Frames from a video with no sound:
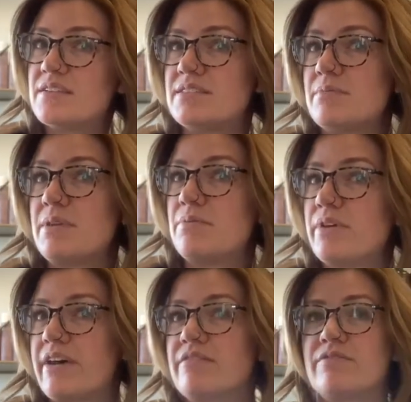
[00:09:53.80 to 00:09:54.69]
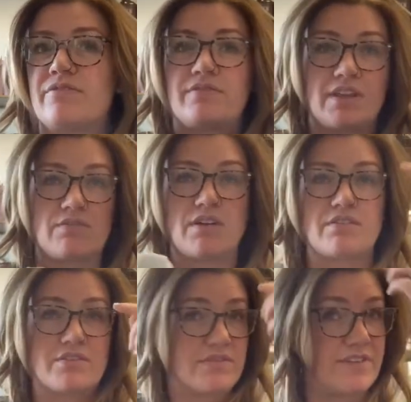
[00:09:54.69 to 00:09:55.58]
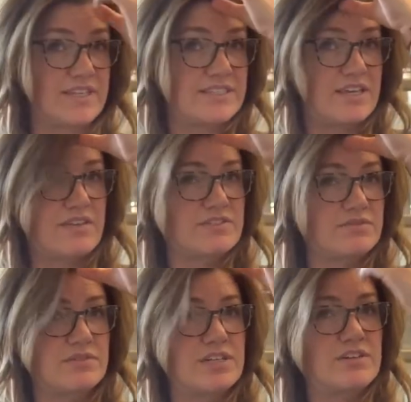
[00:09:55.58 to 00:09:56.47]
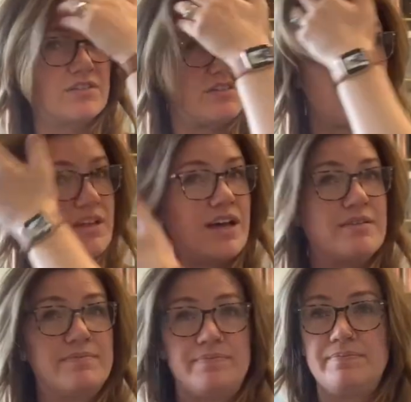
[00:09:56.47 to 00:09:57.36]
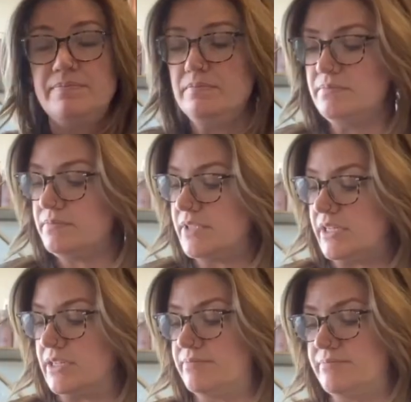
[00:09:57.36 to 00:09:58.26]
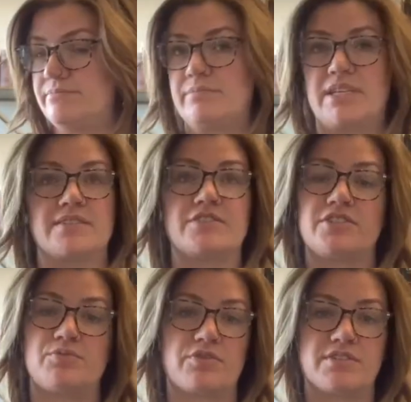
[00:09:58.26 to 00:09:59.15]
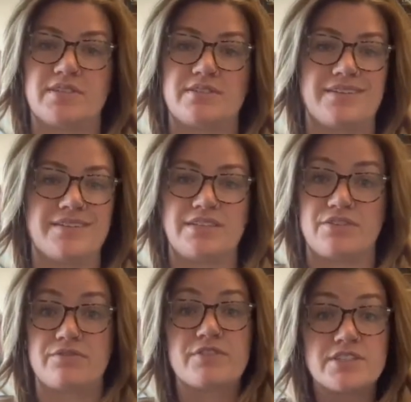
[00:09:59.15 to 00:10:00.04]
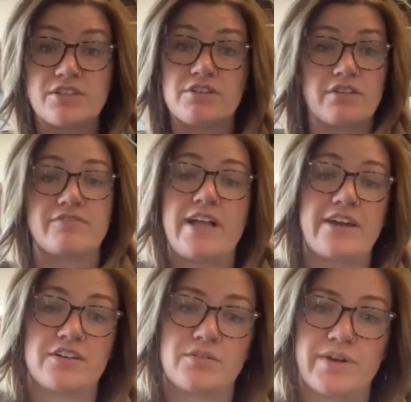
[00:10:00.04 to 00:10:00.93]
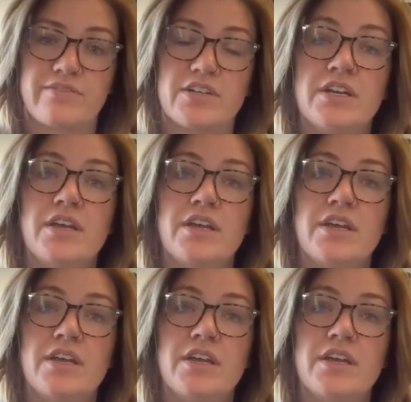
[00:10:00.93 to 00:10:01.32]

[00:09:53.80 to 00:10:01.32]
Some people have, like right around their face, they have to recurl a lot because it's just more resistant. It's either frizzier or flatter or whatever.